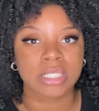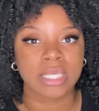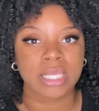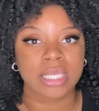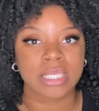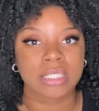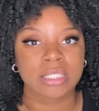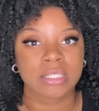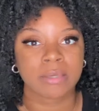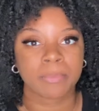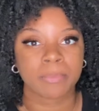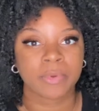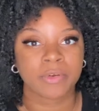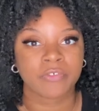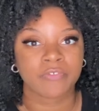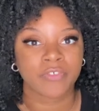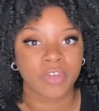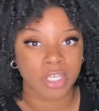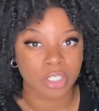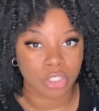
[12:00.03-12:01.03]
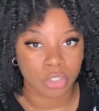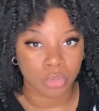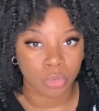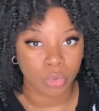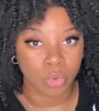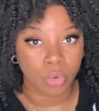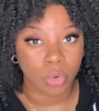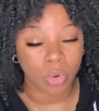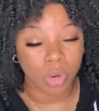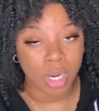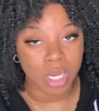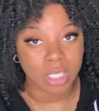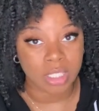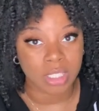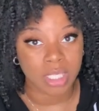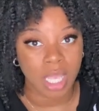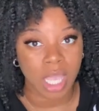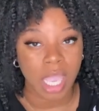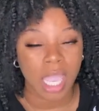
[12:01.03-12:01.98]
is the professional course,